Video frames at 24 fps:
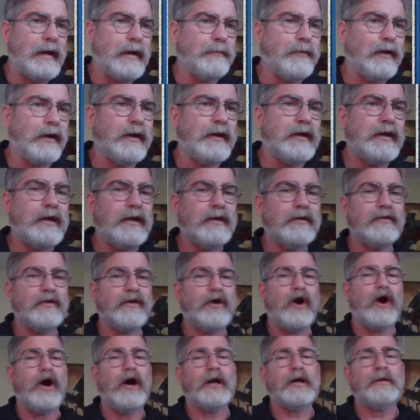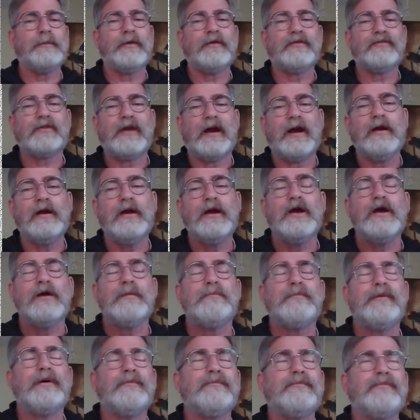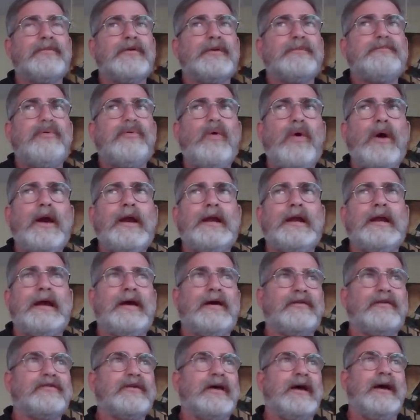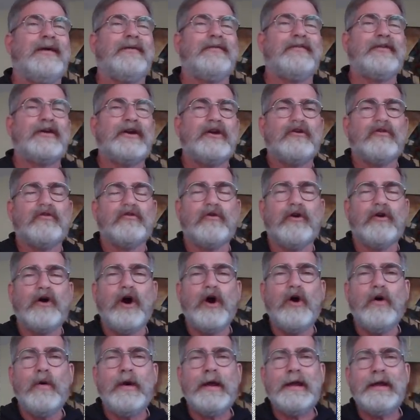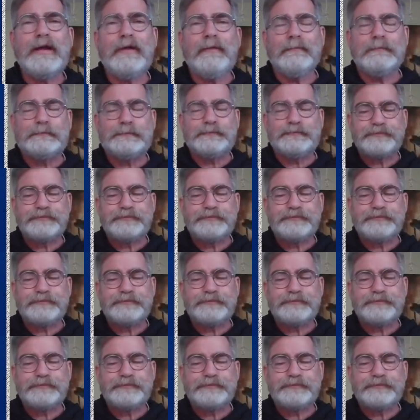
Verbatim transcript: I'm not going to get into the arguments there, but the point is the growing